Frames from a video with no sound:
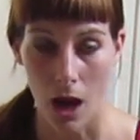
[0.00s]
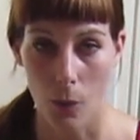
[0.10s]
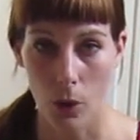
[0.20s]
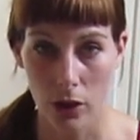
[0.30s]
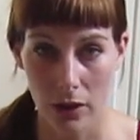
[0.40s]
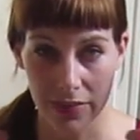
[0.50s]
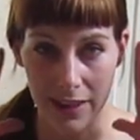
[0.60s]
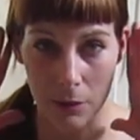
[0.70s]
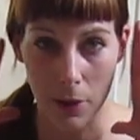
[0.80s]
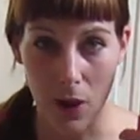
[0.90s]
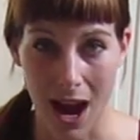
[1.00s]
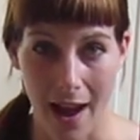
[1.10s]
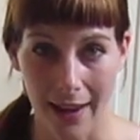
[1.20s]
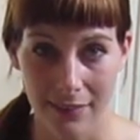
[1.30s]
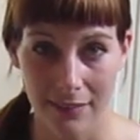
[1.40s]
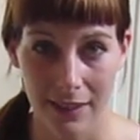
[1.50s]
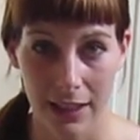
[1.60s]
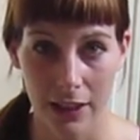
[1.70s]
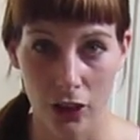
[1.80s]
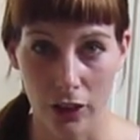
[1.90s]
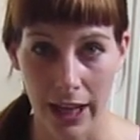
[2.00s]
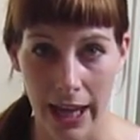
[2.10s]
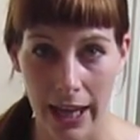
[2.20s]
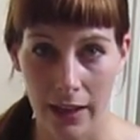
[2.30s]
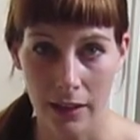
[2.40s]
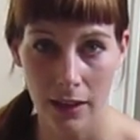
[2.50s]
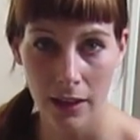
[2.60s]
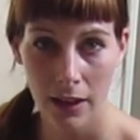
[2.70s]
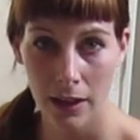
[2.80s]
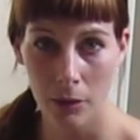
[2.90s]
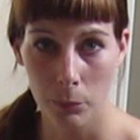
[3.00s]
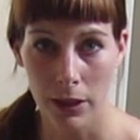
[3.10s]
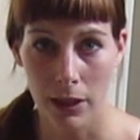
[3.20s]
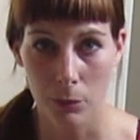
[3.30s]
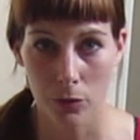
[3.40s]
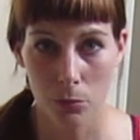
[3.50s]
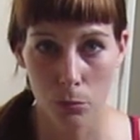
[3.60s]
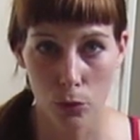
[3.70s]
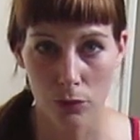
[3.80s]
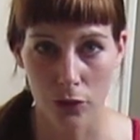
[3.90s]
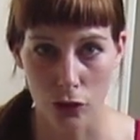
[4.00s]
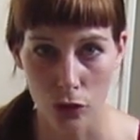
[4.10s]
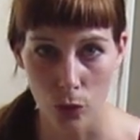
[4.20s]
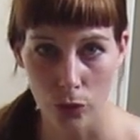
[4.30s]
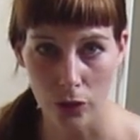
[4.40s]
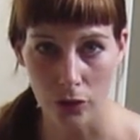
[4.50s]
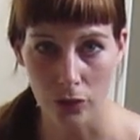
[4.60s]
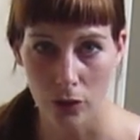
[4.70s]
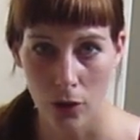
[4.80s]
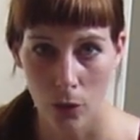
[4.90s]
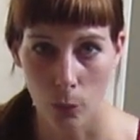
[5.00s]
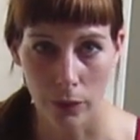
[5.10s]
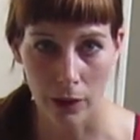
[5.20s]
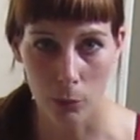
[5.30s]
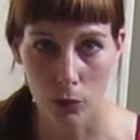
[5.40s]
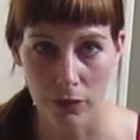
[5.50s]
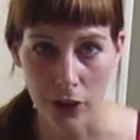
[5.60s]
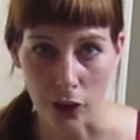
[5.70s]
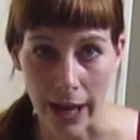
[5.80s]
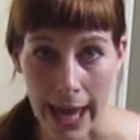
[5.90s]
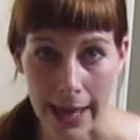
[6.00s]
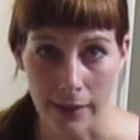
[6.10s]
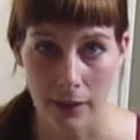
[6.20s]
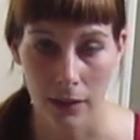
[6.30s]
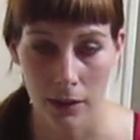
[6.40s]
I want you to think about isolating your head and being able to move your shoulders without moving your head.